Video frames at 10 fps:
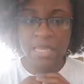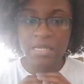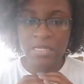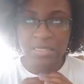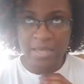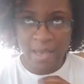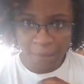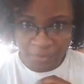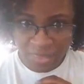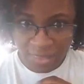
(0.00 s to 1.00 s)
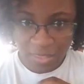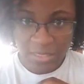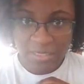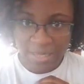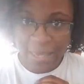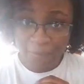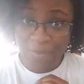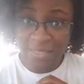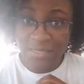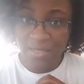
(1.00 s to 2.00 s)
in-depth
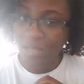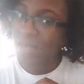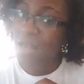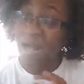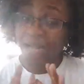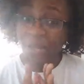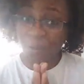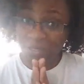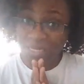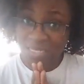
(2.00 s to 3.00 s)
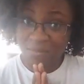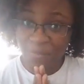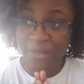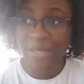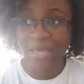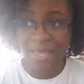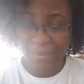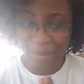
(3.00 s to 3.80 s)
tips, I go deep in